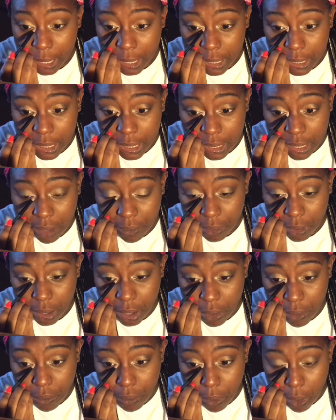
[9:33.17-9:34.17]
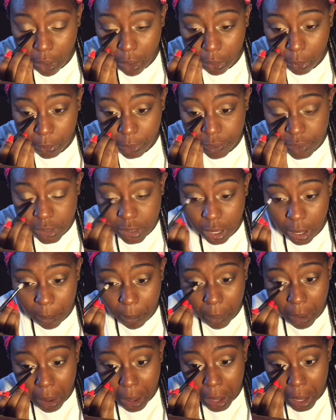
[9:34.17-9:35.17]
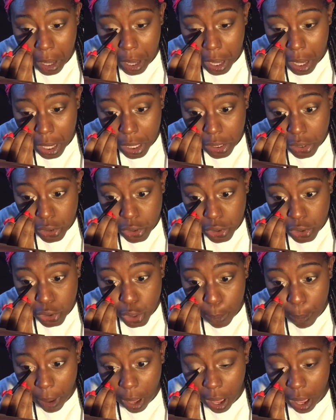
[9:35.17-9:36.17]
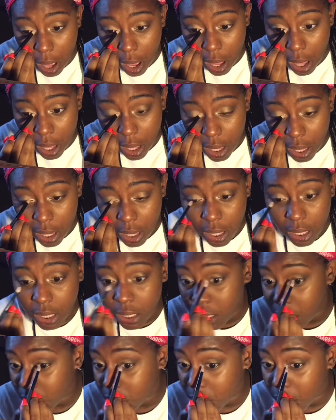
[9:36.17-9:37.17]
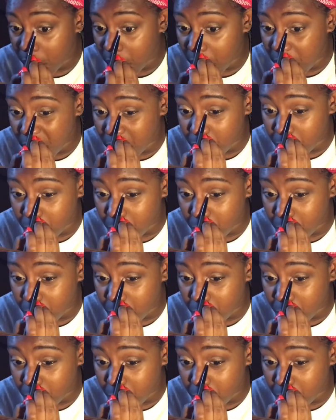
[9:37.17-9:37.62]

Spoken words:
Can never go wrong with some shimmer in the inner